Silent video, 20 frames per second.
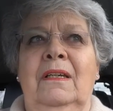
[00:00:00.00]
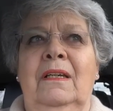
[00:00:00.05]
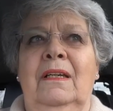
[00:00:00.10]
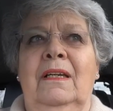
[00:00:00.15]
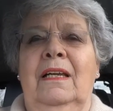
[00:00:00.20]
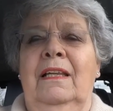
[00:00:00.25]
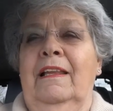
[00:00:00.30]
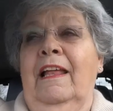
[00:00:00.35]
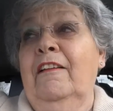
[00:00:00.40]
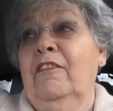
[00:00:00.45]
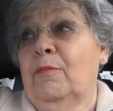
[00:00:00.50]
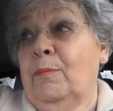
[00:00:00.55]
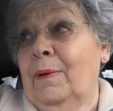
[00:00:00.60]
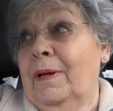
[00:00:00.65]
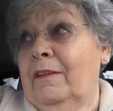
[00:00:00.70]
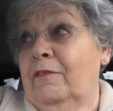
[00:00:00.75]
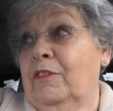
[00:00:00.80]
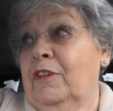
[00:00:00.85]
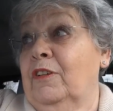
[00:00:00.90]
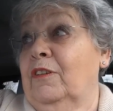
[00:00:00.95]
And that's
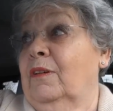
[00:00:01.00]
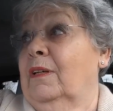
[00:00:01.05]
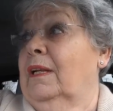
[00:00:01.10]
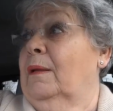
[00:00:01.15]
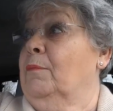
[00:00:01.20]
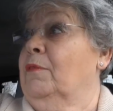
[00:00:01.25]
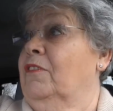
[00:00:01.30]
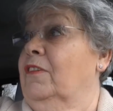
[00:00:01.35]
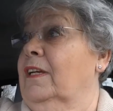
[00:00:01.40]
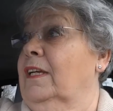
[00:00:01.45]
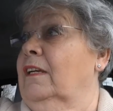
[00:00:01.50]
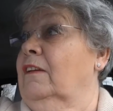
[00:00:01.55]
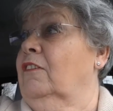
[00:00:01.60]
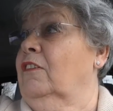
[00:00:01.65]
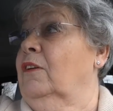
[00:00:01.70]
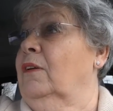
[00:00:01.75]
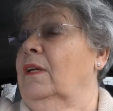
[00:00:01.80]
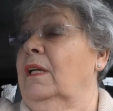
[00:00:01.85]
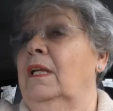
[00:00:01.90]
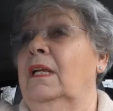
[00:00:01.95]
my view, and I'm sticking
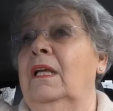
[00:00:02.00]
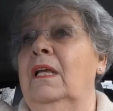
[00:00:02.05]
to it.